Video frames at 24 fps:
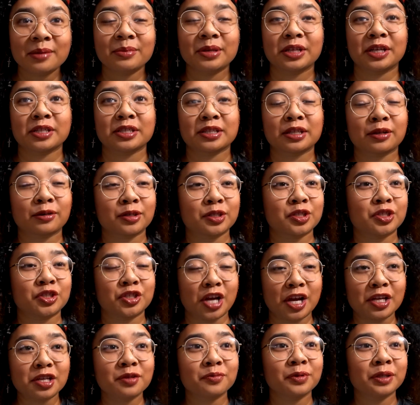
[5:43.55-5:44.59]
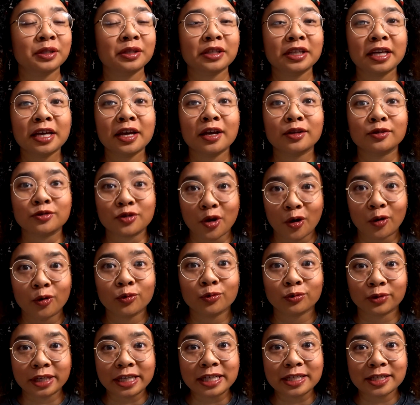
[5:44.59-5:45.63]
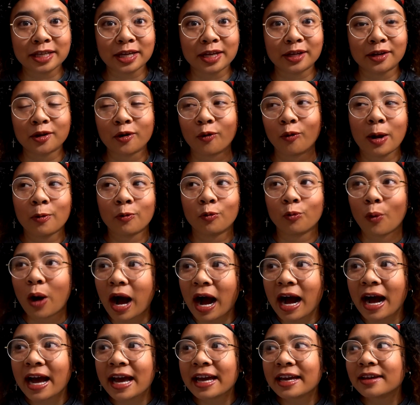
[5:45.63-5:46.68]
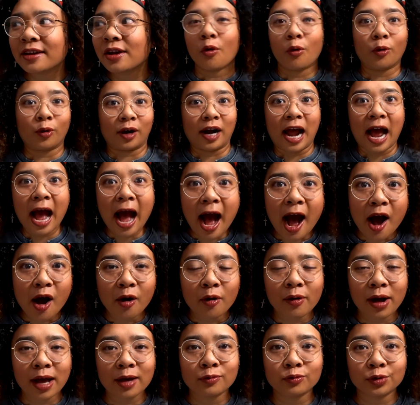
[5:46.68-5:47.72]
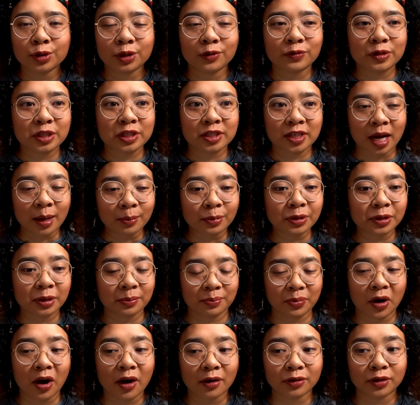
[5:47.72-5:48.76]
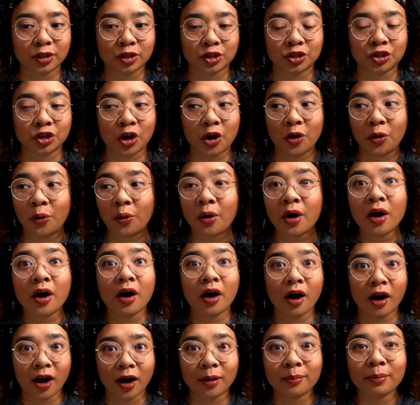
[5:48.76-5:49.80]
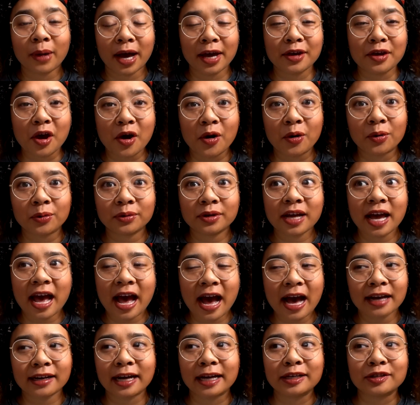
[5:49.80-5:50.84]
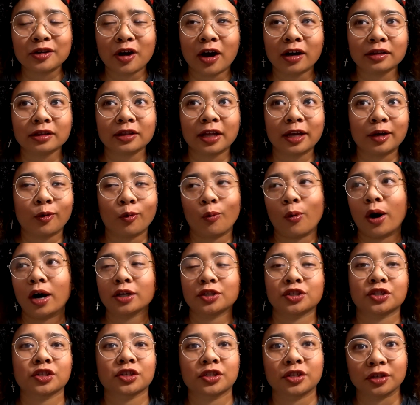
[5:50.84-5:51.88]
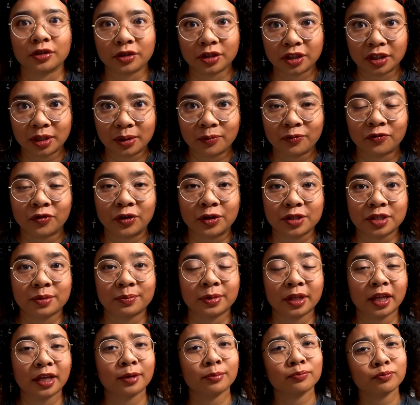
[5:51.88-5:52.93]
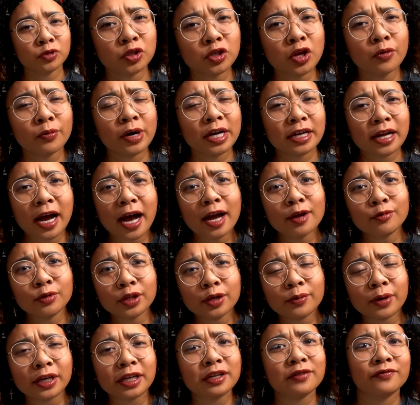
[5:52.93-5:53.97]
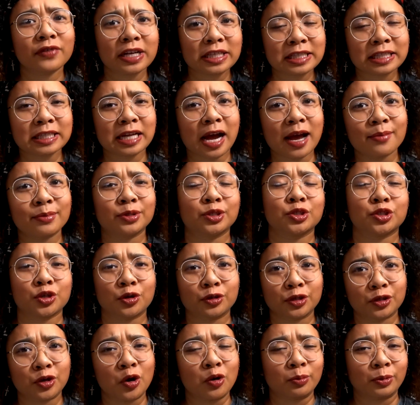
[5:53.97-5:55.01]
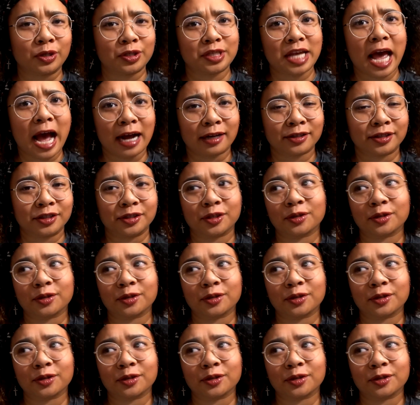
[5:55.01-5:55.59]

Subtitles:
because there is genuinely no reason why or how I would have stumbled upon this show on my own had I not like watched Killing Eve first and be like, you know what, I really want to invest time into Jodie Comer's acting